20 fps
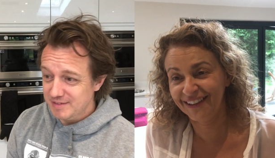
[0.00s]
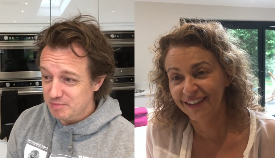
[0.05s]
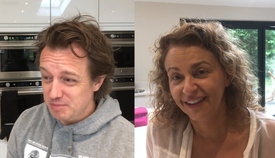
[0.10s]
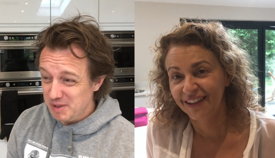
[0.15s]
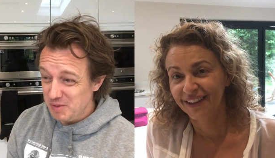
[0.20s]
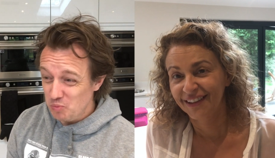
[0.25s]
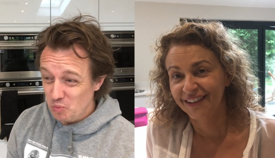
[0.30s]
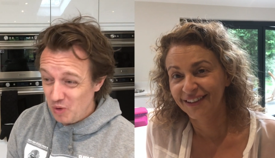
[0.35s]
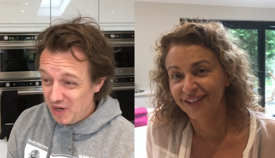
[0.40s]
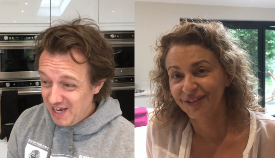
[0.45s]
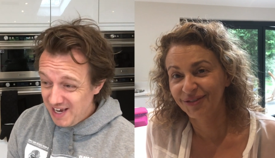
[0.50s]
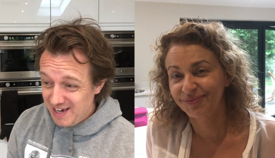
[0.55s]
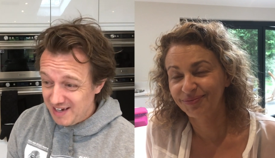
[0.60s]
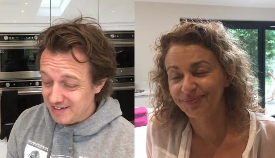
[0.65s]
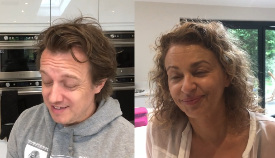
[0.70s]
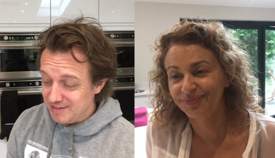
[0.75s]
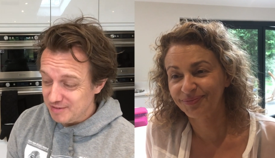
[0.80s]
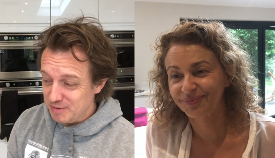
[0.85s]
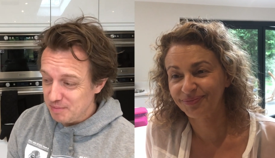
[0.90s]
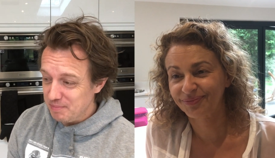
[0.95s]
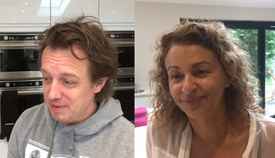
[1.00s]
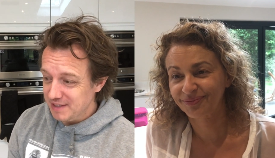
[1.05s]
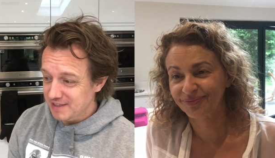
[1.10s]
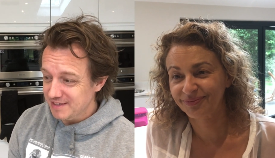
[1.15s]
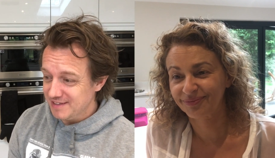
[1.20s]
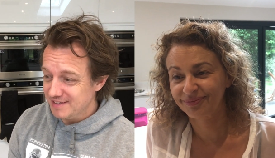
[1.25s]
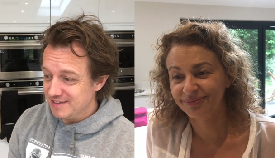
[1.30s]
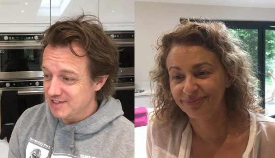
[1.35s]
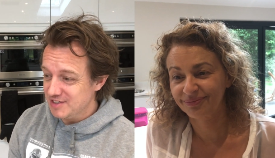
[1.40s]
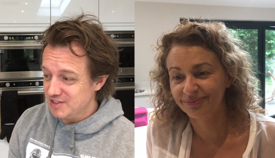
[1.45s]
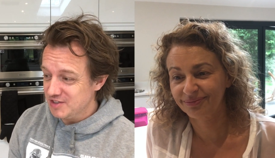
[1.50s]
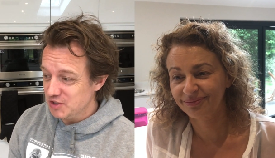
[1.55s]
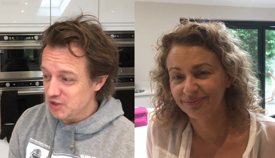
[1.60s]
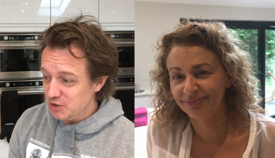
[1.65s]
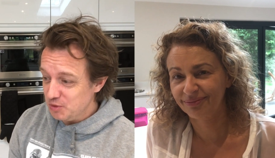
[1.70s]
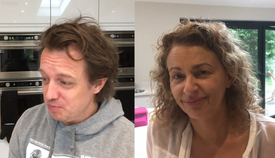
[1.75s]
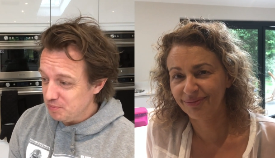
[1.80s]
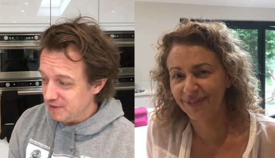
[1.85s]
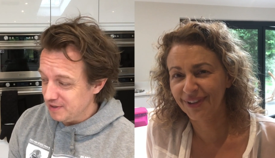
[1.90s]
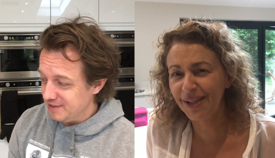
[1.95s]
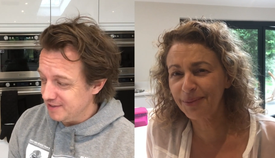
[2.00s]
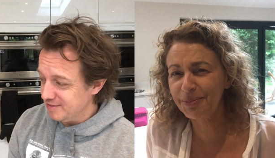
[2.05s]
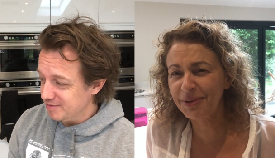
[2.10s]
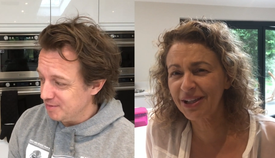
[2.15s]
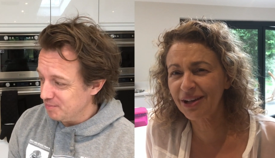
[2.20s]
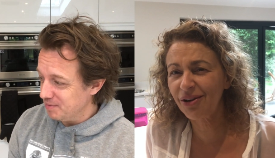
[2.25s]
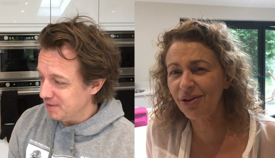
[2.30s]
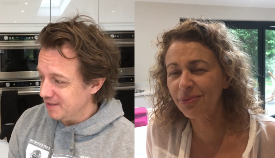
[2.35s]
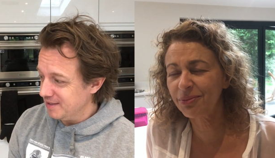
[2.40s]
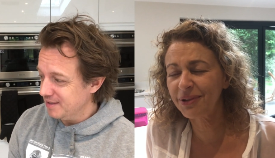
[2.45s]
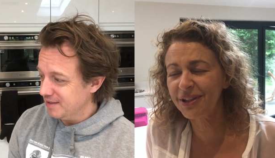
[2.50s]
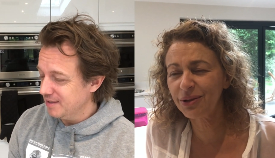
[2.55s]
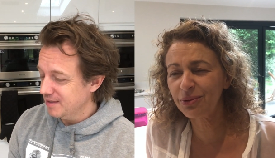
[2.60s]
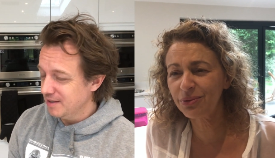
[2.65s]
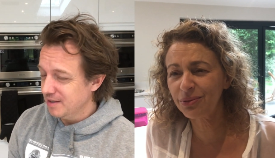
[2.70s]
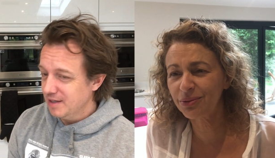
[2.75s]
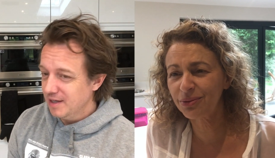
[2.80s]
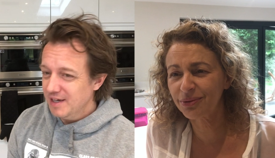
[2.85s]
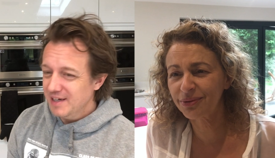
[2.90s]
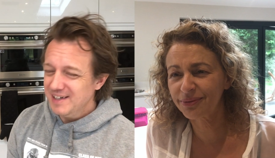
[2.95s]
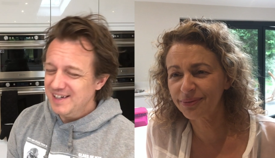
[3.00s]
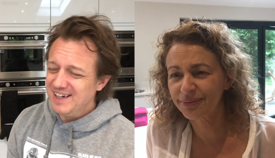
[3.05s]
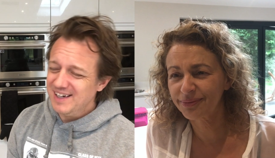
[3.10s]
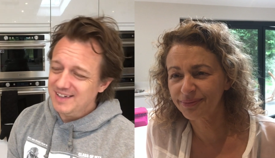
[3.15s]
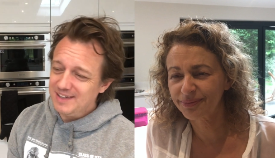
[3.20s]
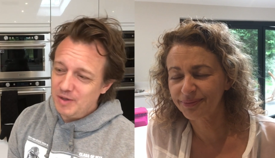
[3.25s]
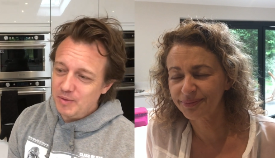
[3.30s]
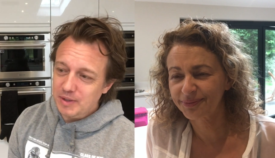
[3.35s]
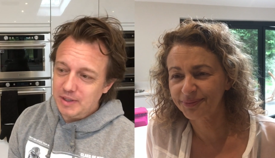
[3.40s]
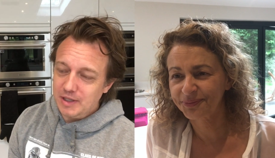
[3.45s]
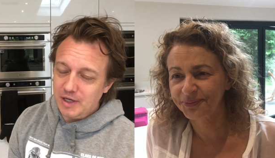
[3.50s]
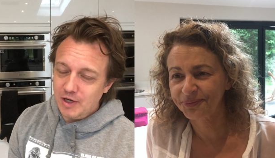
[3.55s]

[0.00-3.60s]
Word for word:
Speaker 1: you're a bit weird. You're a bit stupid." Yeah, but bit, aren't we all? Yeah, no, I